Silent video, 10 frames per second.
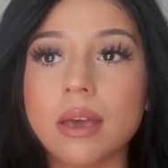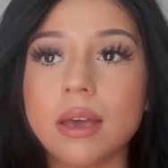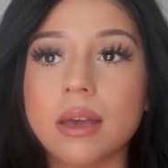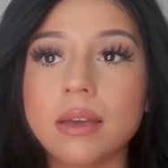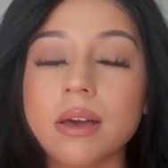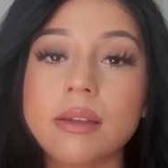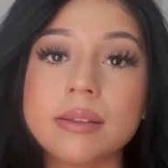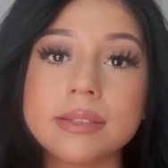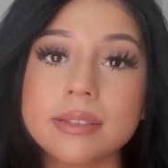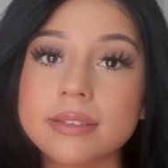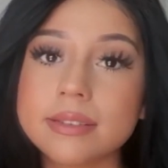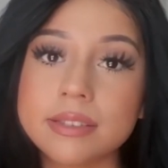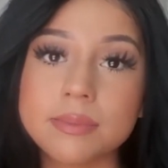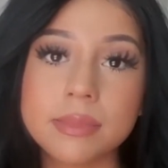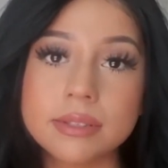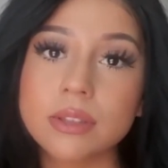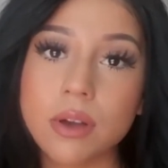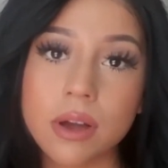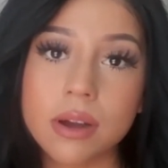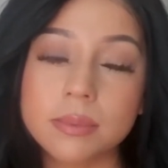I honestly just missed
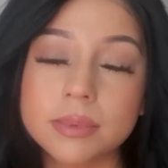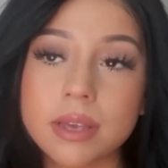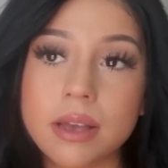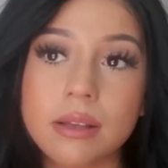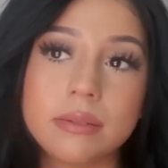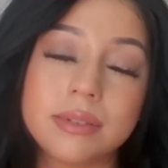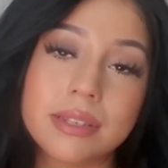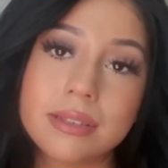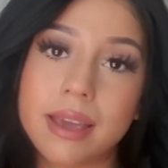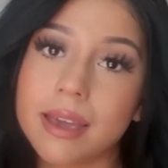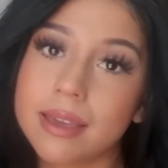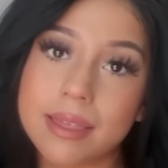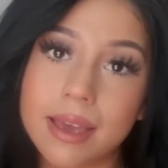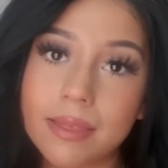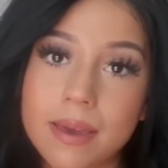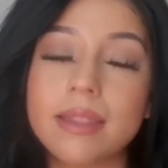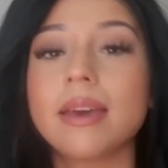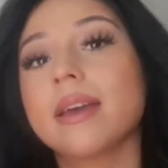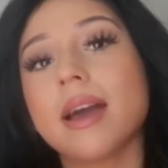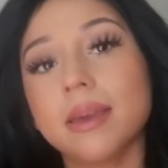carbs. I'll just say it like that.
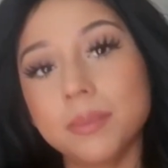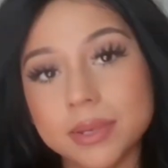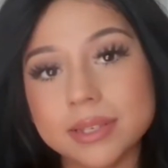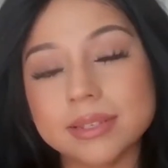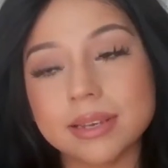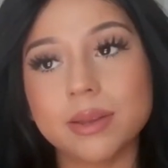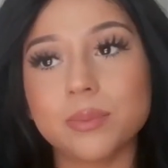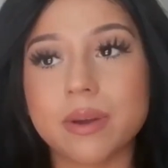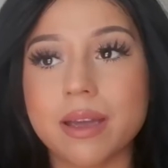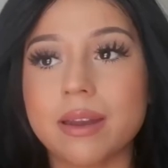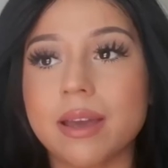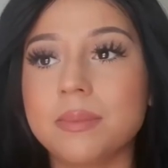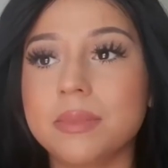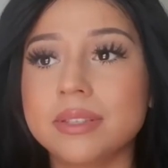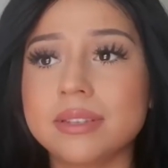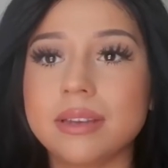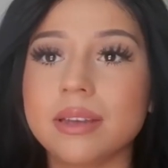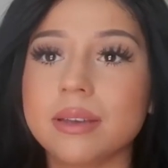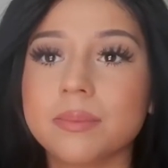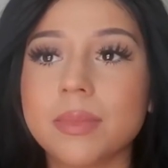Like, I missed eating bread. I missed
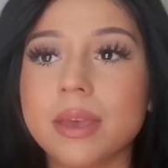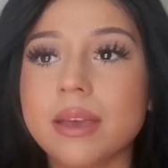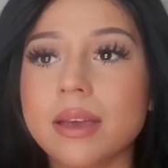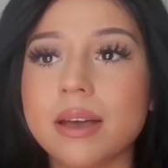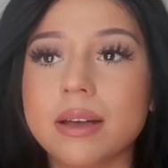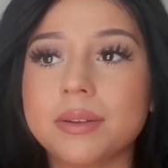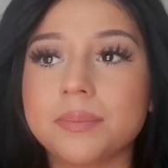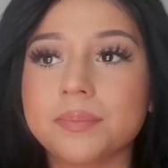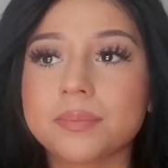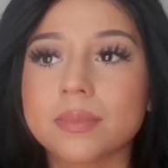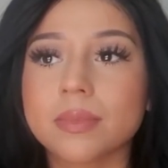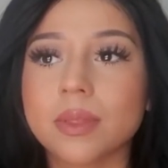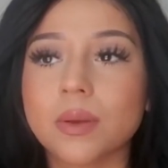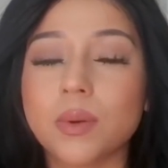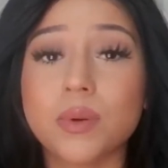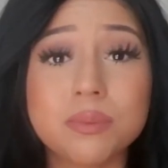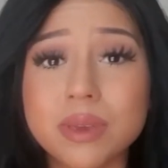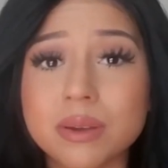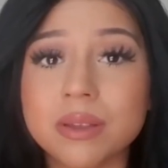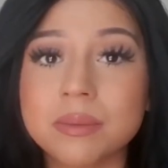eating
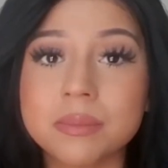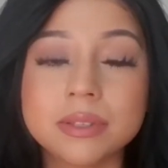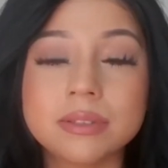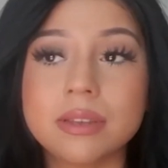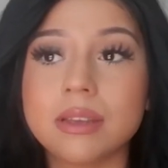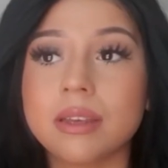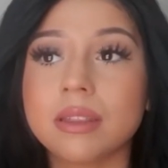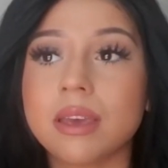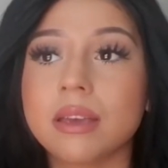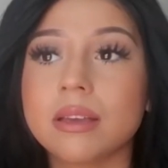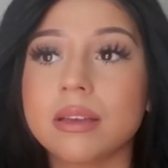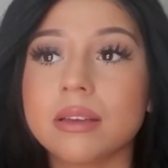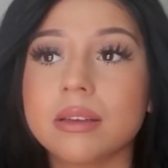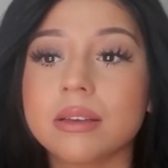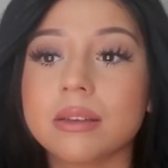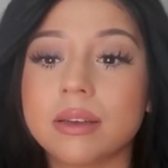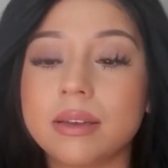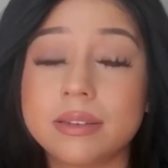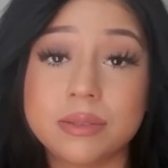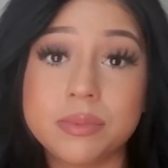oatmeal. I missed eating like,
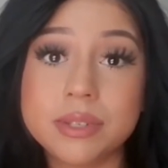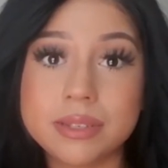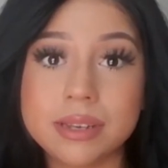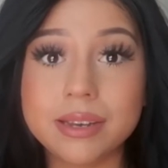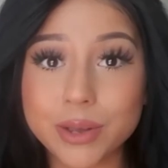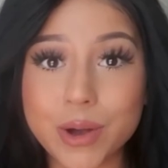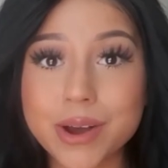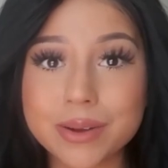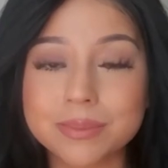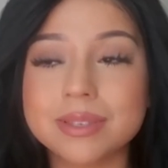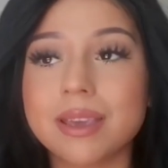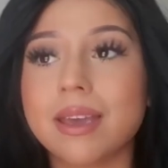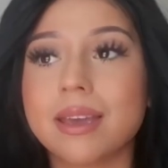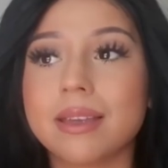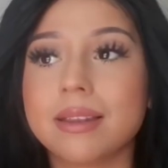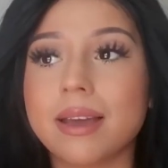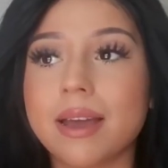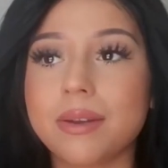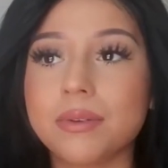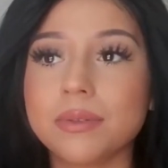I just missed eating carbs, and
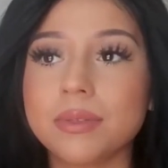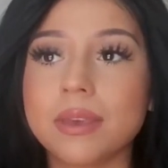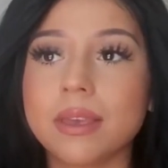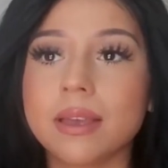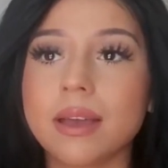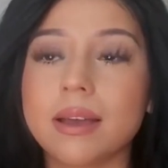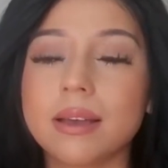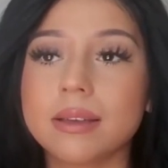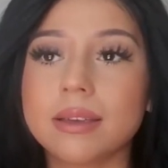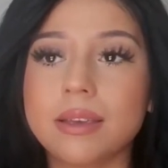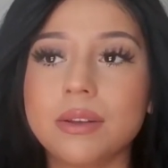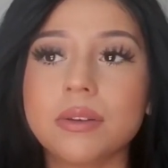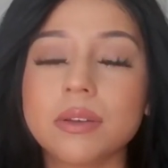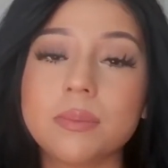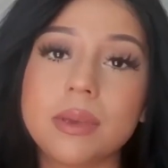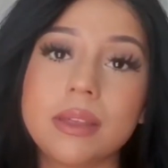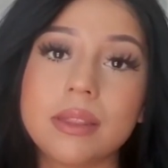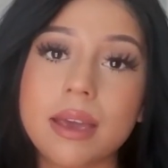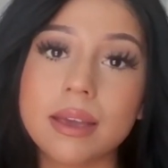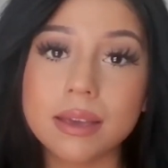I don't think keto can be
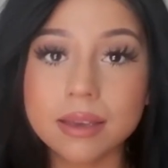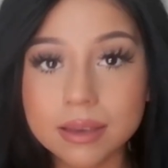like,